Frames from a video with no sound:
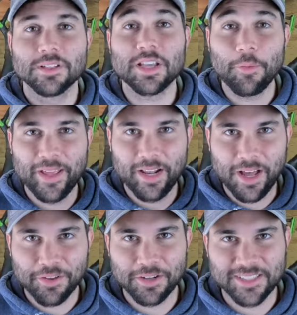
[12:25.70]
So in
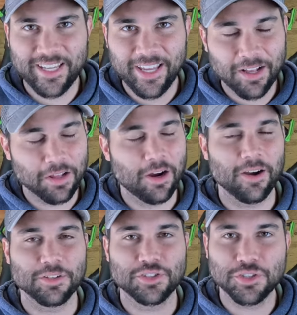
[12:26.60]
other
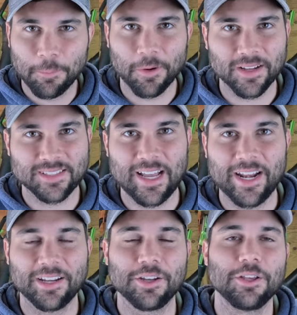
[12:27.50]
TLR super
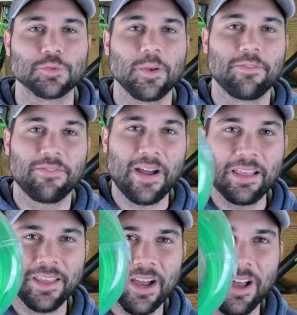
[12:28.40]
exciting news, we've
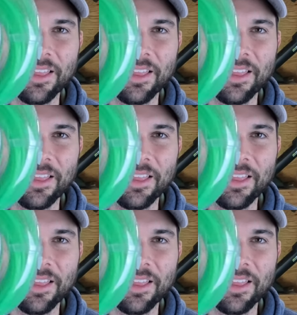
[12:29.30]
finally gone